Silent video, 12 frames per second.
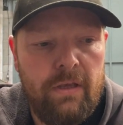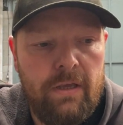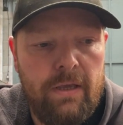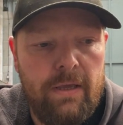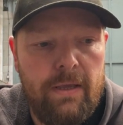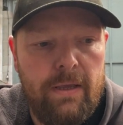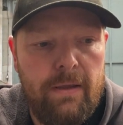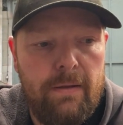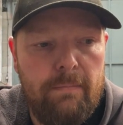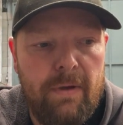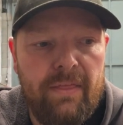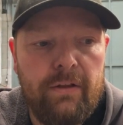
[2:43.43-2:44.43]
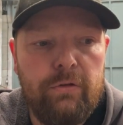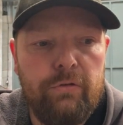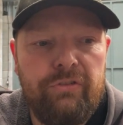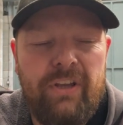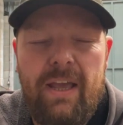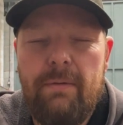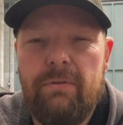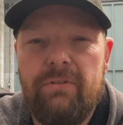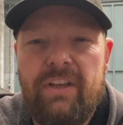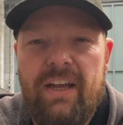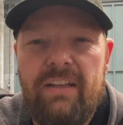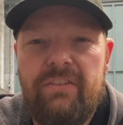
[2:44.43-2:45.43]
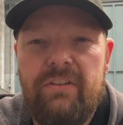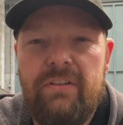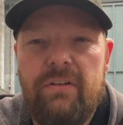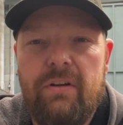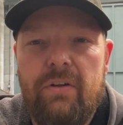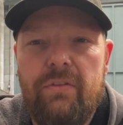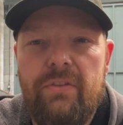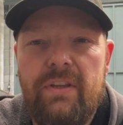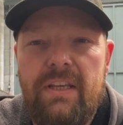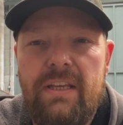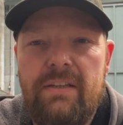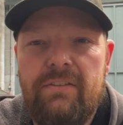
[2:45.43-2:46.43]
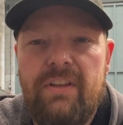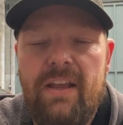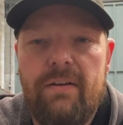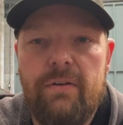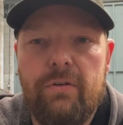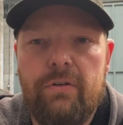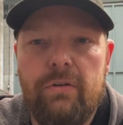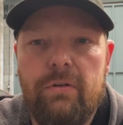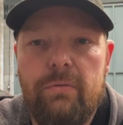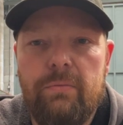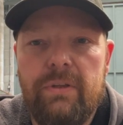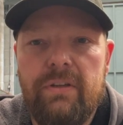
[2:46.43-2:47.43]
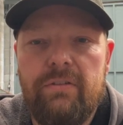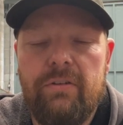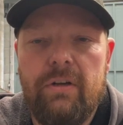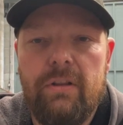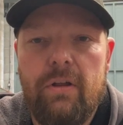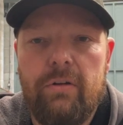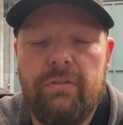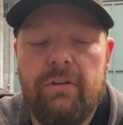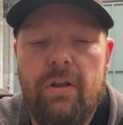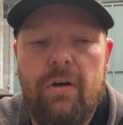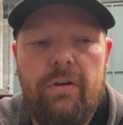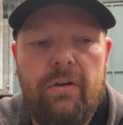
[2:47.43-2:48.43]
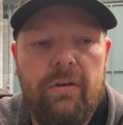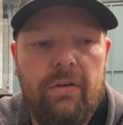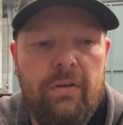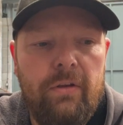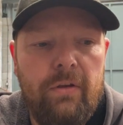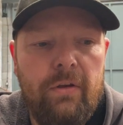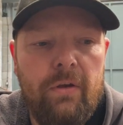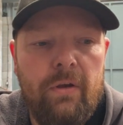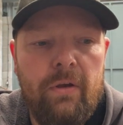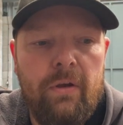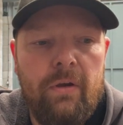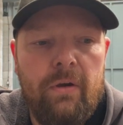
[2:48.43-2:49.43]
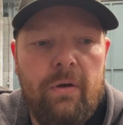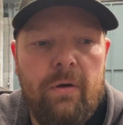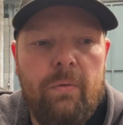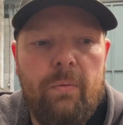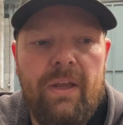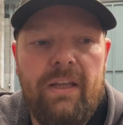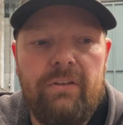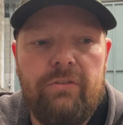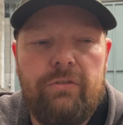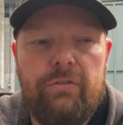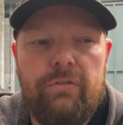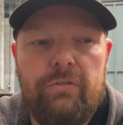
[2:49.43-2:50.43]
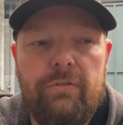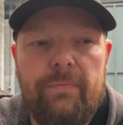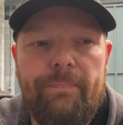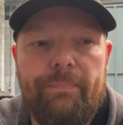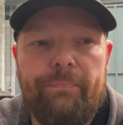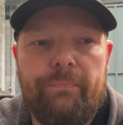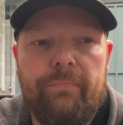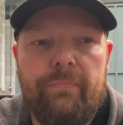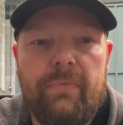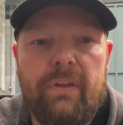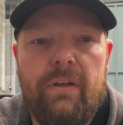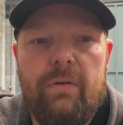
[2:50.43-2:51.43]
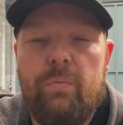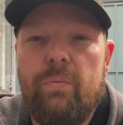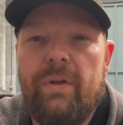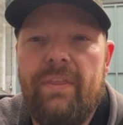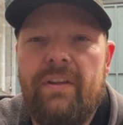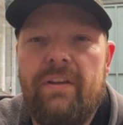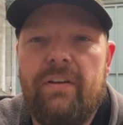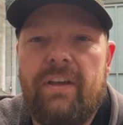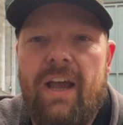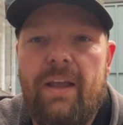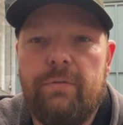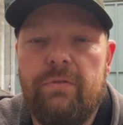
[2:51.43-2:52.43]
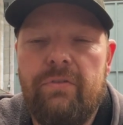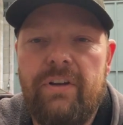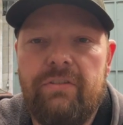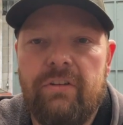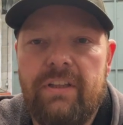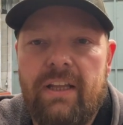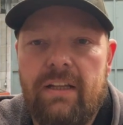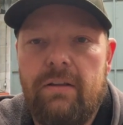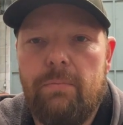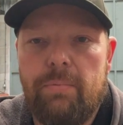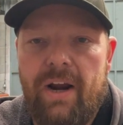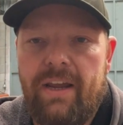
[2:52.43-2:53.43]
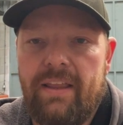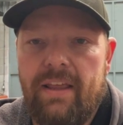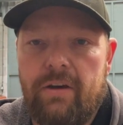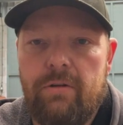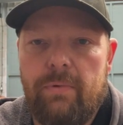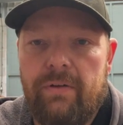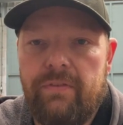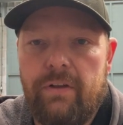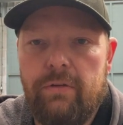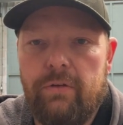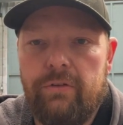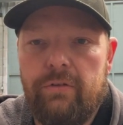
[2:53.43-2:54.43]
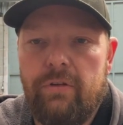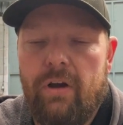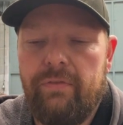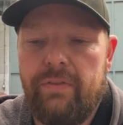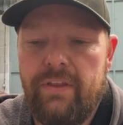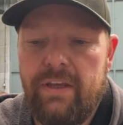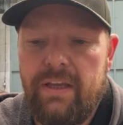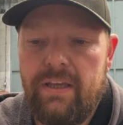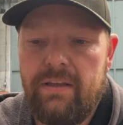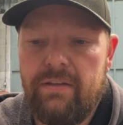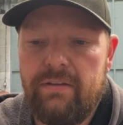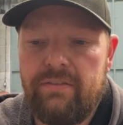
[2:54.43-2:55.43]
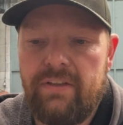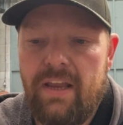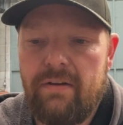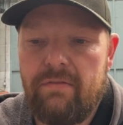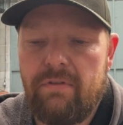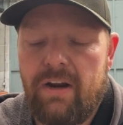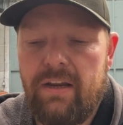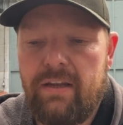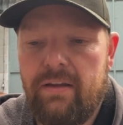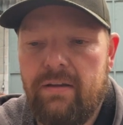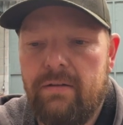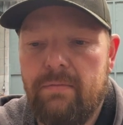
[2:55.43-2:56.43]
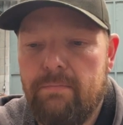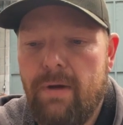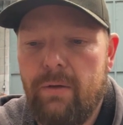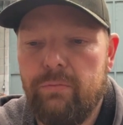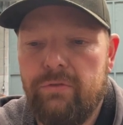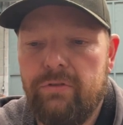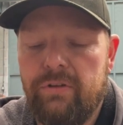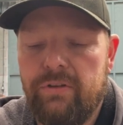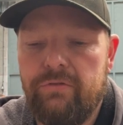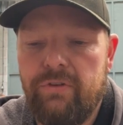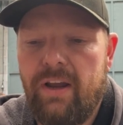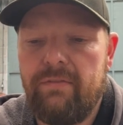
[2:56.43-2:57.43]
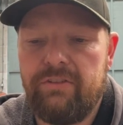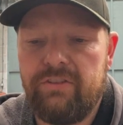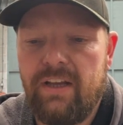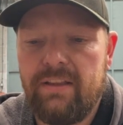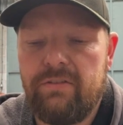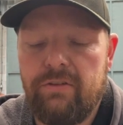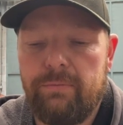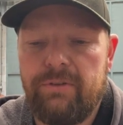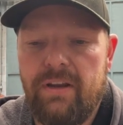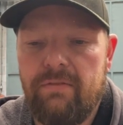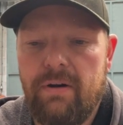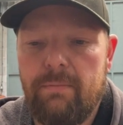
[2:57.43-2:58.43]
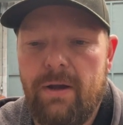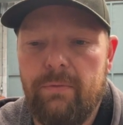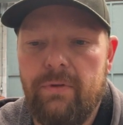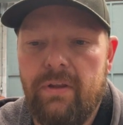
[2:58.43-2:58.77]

And the clutch cable's catching on the steering knuckle when you're turning lock to lock, which, when the cars were original, they had a little bracket that come off the clutch, off the steering rack mount on the driver's side, the top steering rack mount,